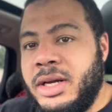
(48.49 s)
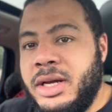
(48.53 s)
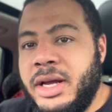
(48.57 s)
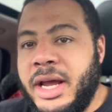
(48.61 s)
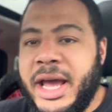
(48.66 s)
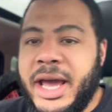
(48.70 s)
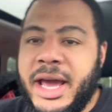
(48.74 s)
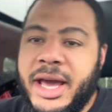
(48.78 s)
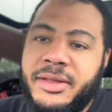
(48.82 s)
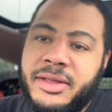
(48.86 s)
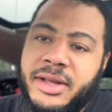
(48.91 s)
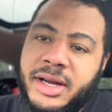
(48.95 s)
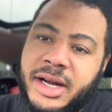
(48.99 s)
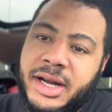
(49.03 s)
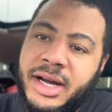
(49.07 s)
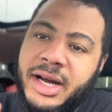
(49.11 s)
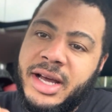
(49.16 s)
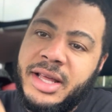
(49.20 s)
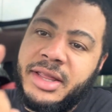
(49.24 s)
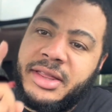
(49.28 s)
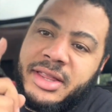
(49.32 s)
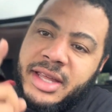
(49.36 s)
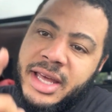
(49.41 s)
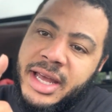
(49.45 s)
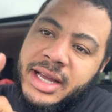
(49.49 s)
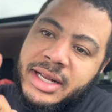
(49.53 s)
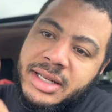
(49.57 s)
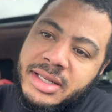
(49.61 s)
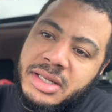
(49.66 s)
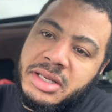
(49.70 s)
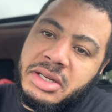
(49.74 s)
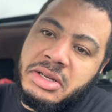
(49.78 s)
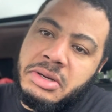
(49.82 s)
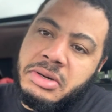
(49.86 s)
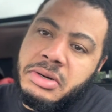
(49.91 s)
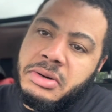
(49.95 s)
And the good thing,
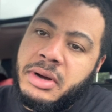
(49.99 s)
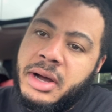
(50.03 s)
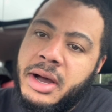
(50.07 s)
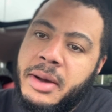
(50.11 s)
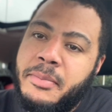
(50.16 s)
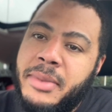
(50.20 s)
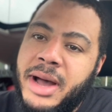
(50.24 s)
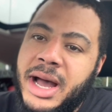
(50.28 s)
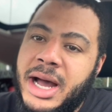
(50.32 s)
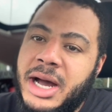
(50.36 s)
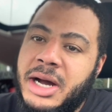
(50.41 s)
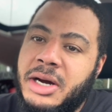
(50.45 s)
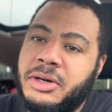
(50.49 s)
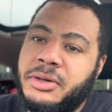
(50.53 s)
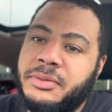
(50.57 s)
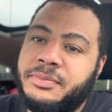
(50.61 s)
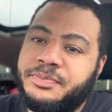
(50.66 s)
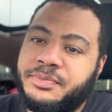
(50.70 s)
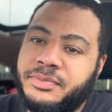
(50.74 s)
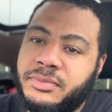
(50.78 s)
too, about